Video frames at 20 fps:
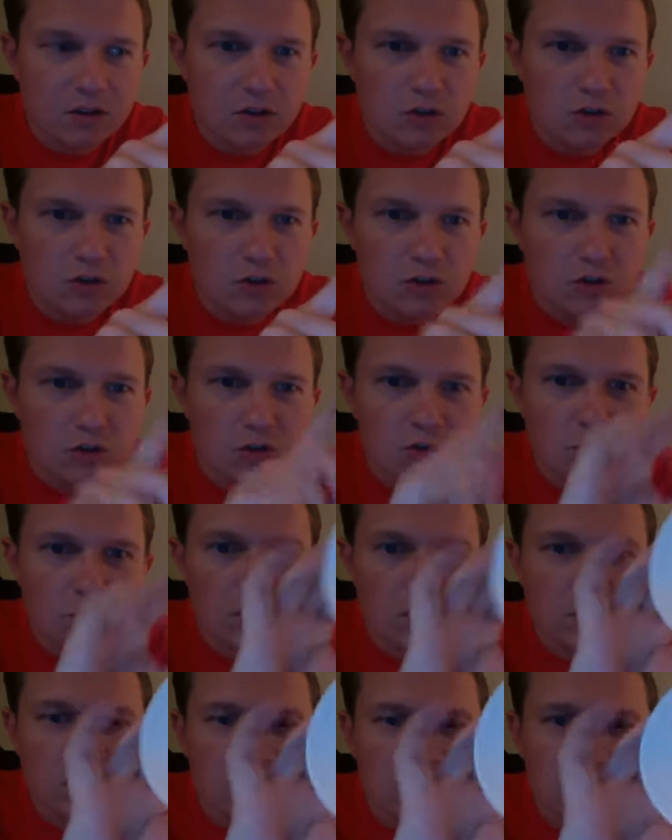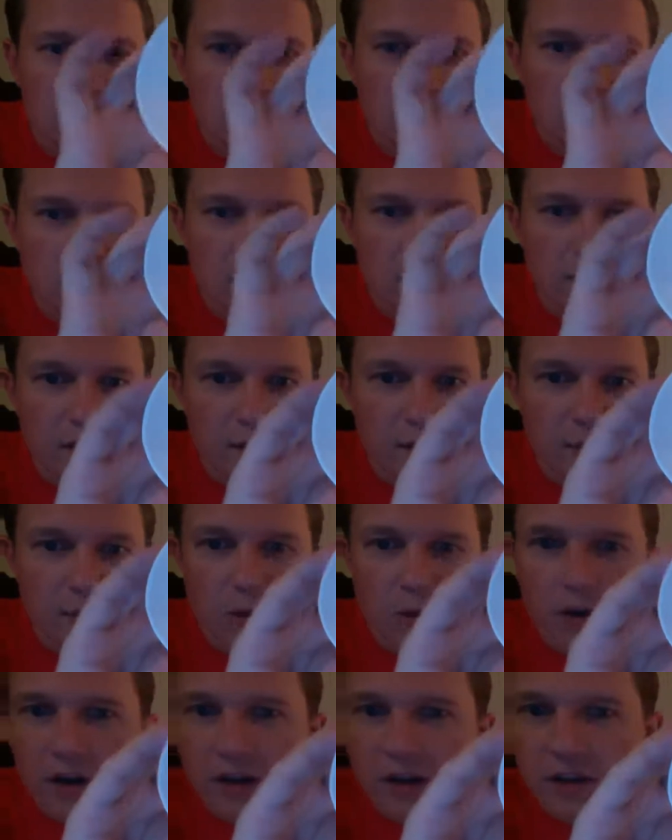to that
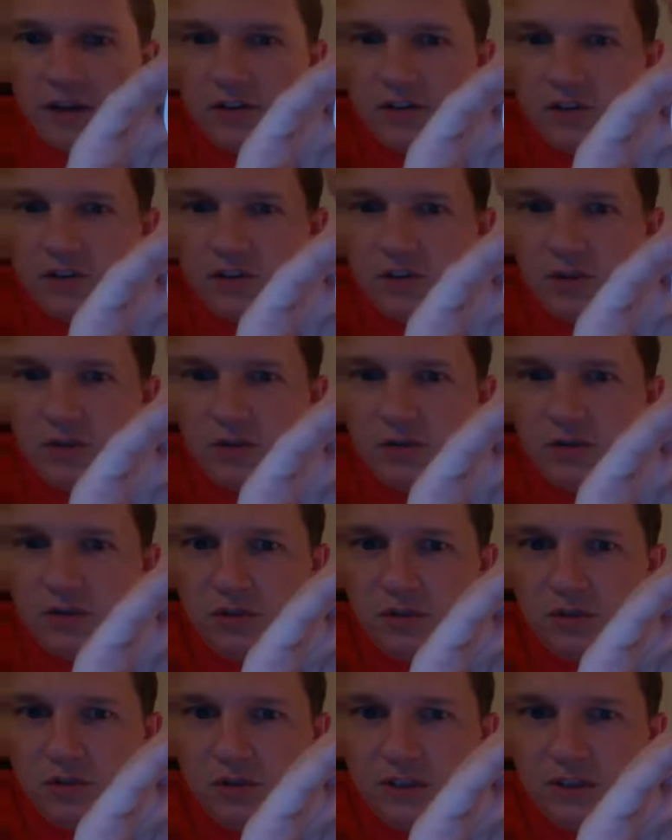point I just showed you,